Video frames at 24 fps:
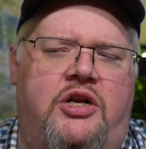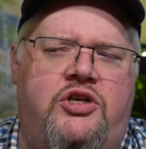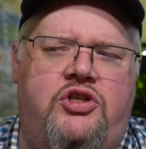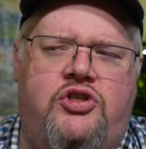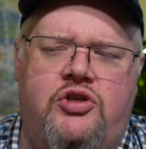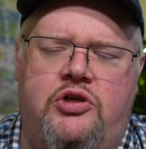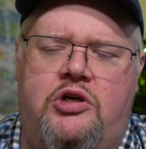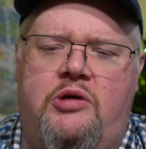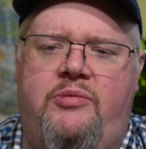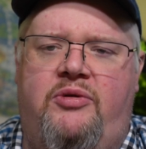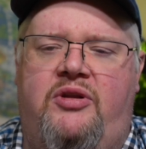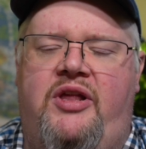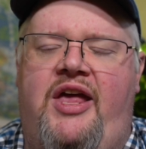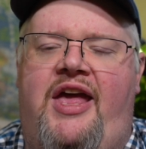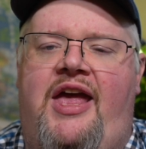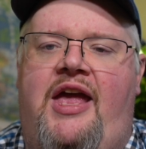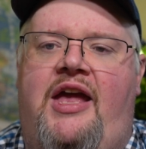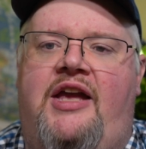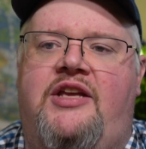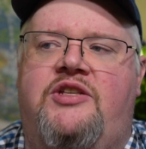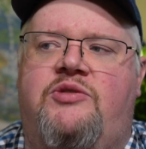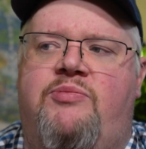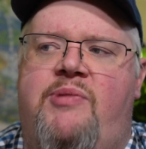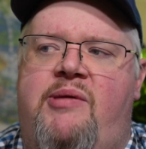durable
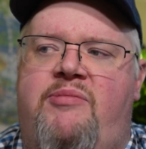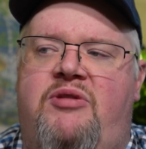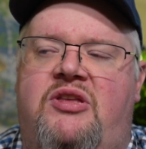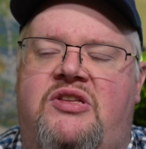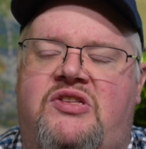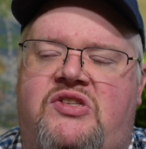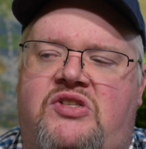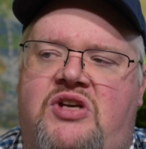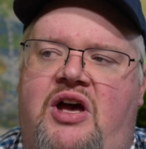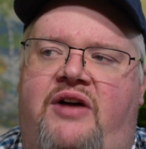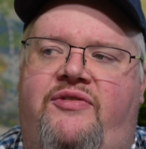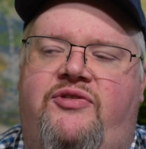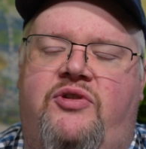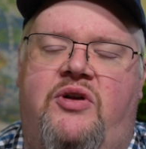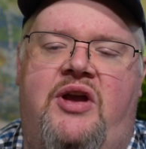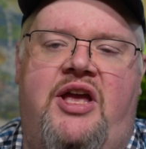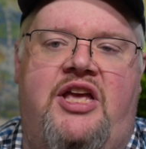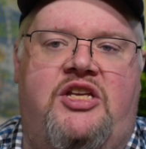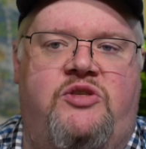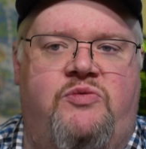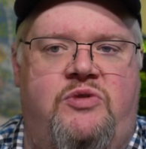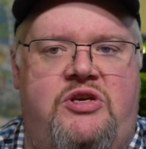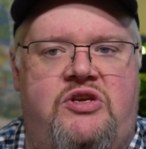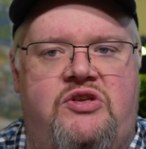eggs, maybe in softer
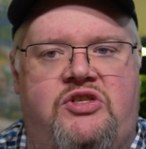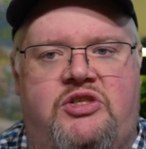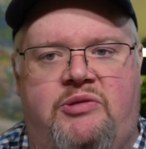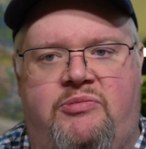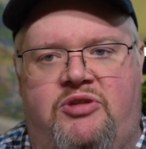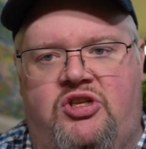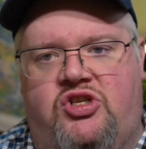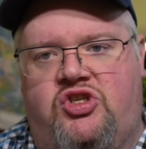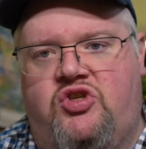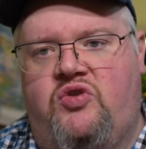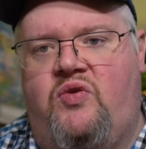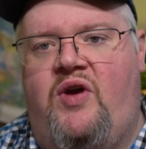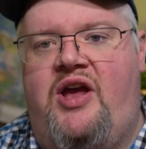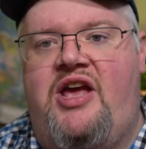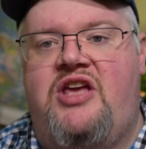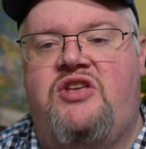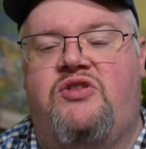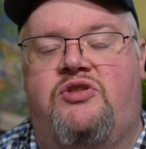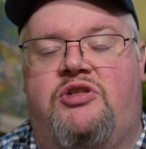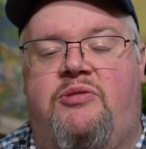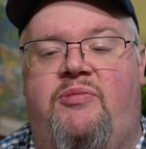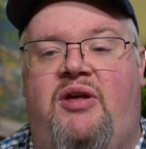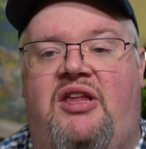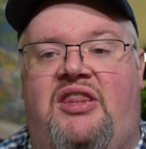eggs we use some of the trays
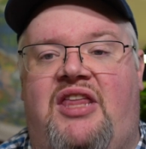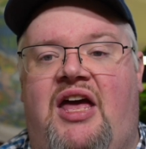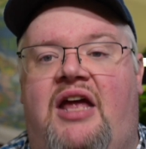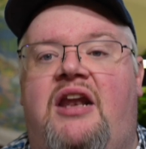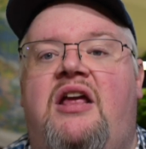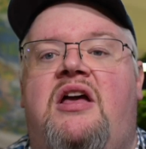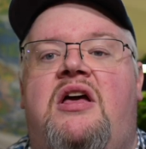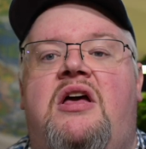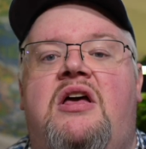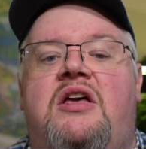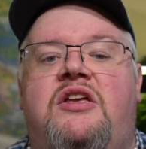or something like that,